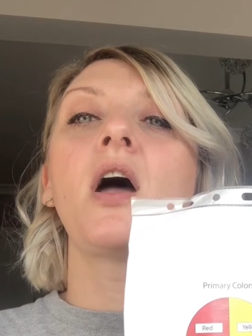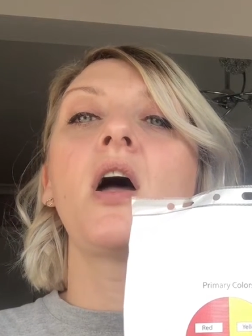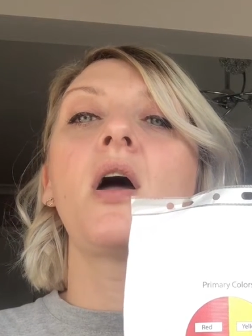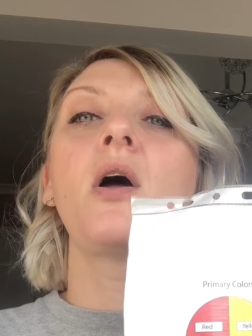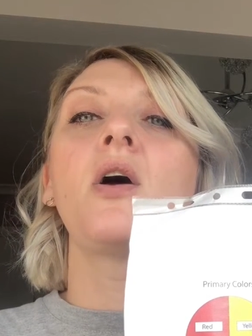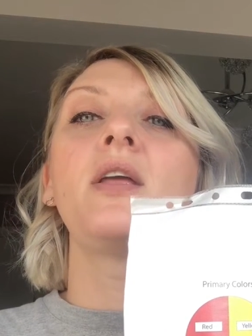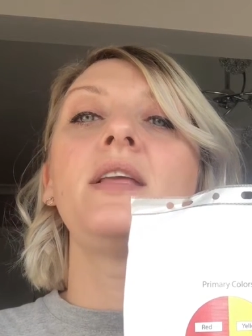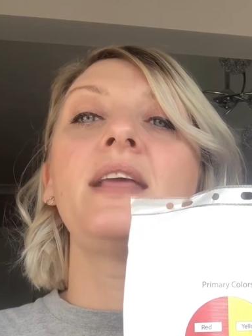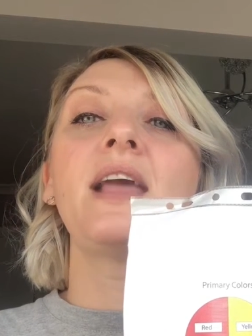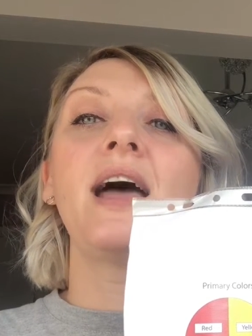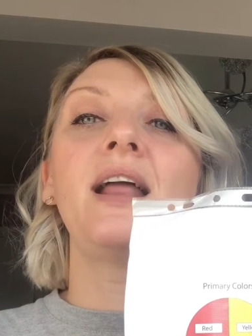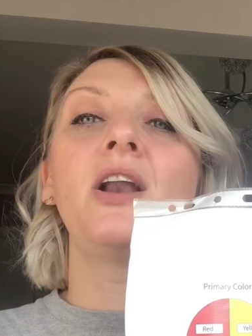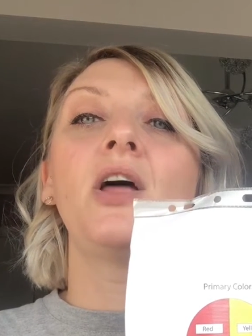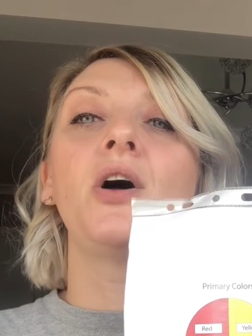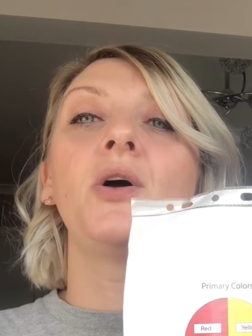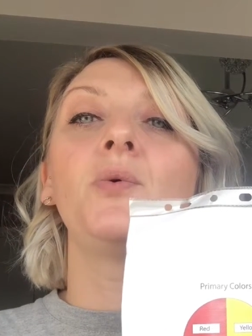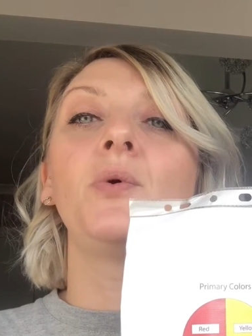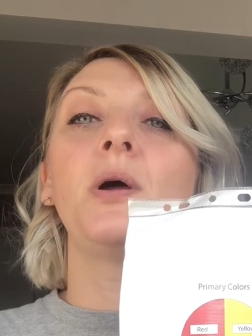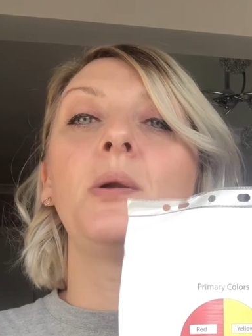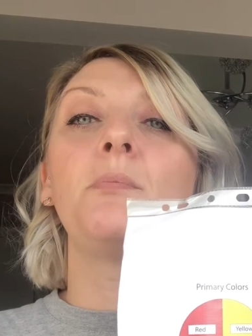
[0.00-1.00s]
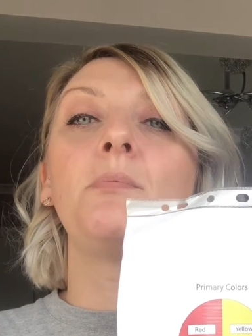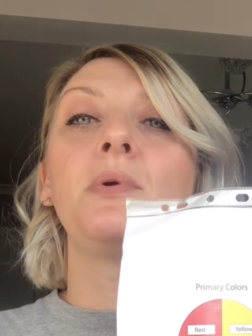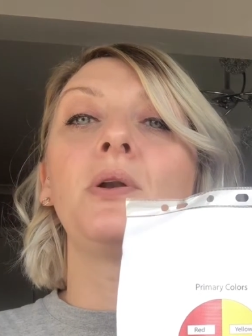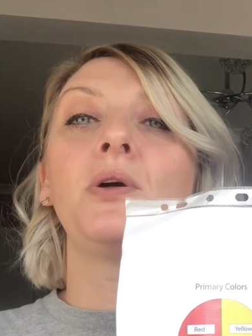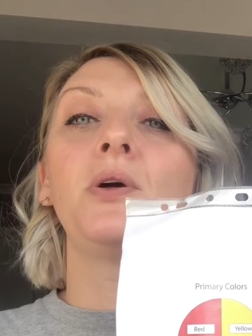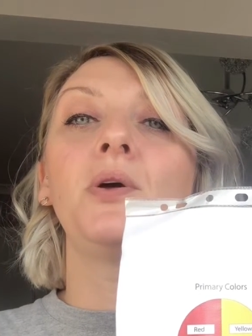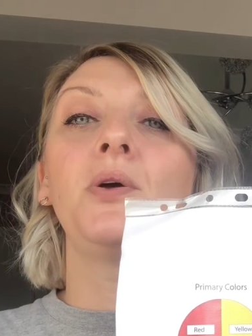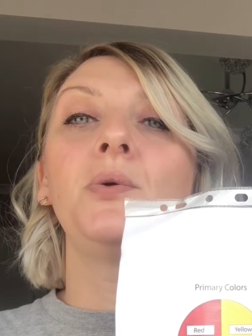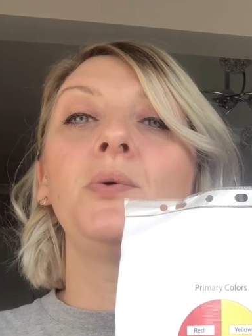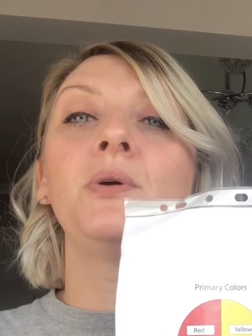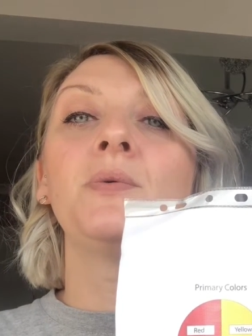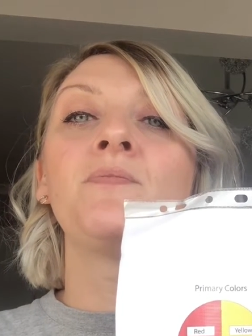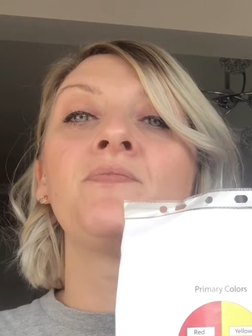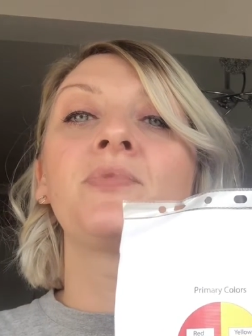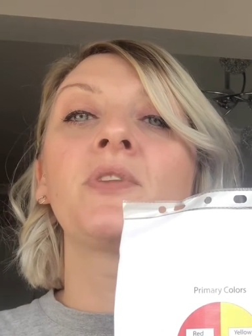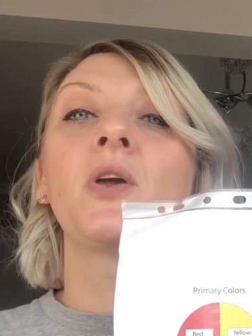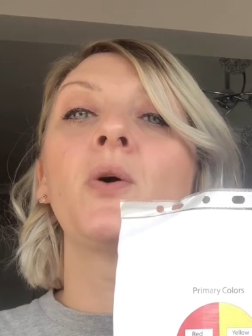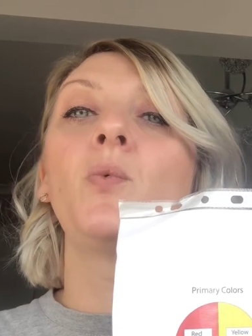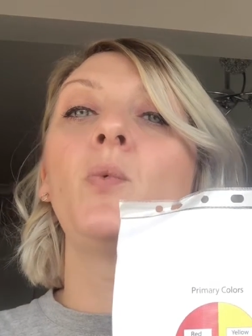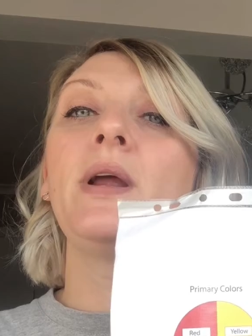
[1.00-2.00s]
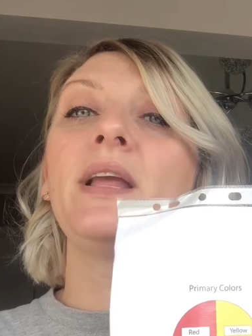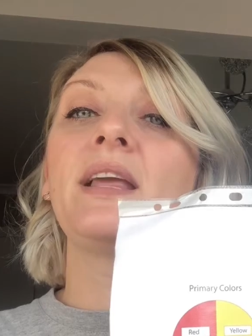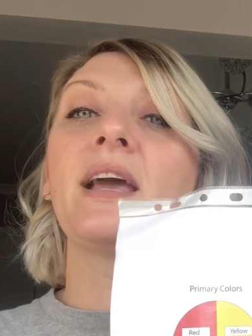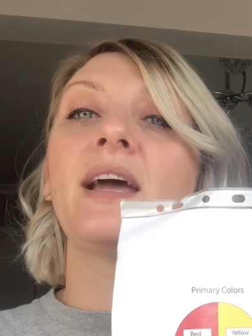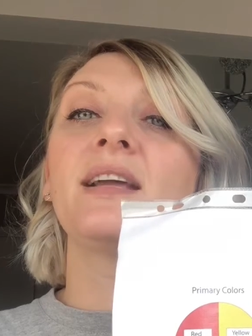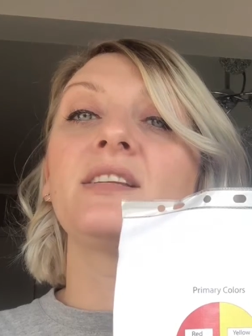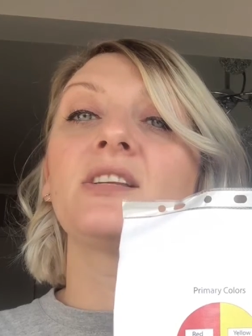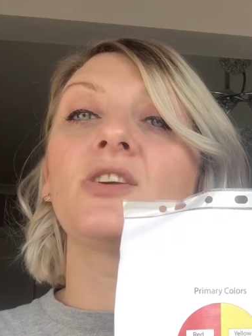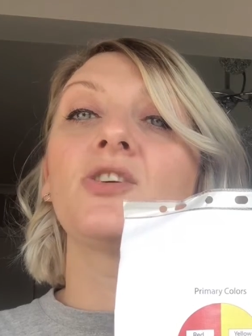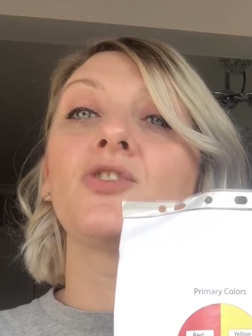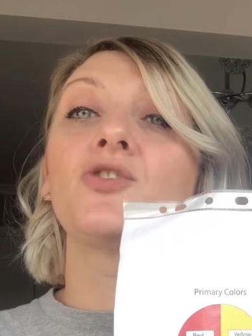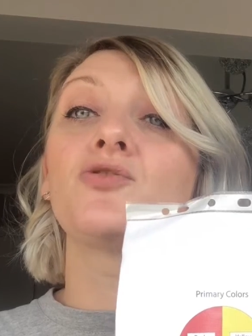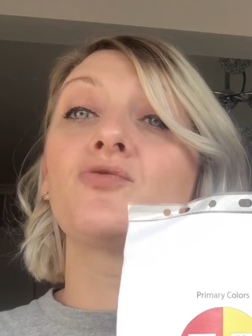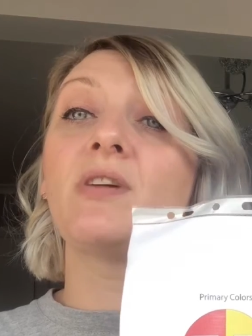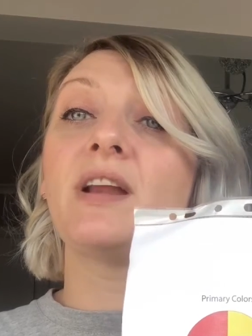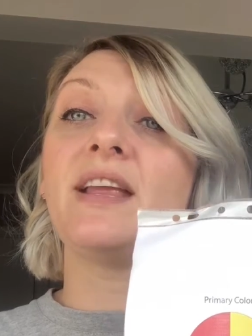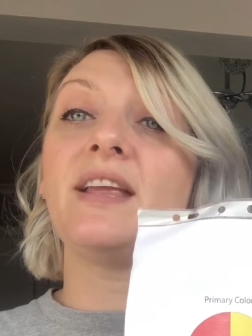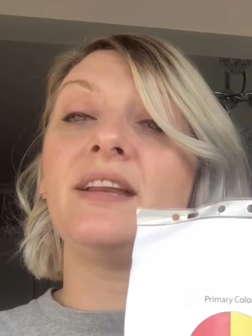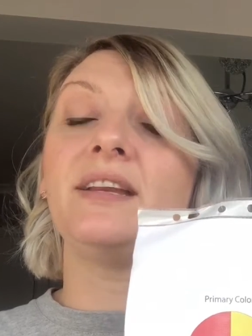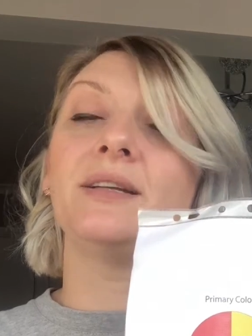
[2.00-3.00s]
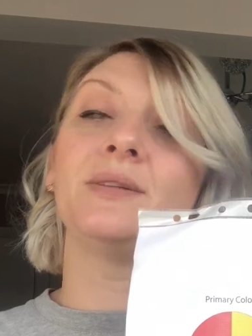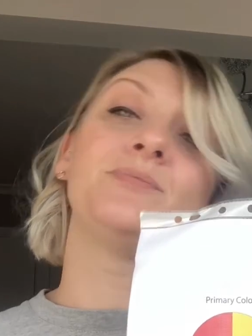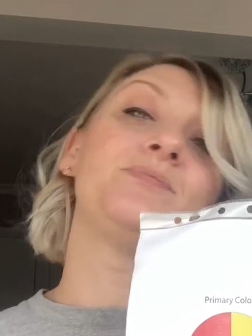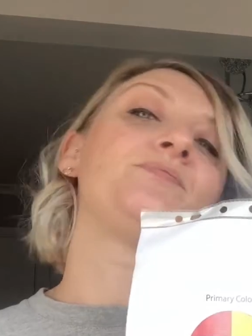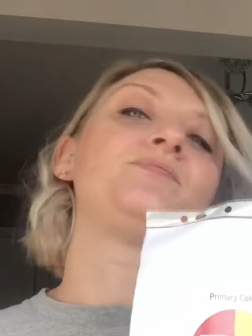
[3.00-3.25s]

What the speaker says: yellow and blue, we get green.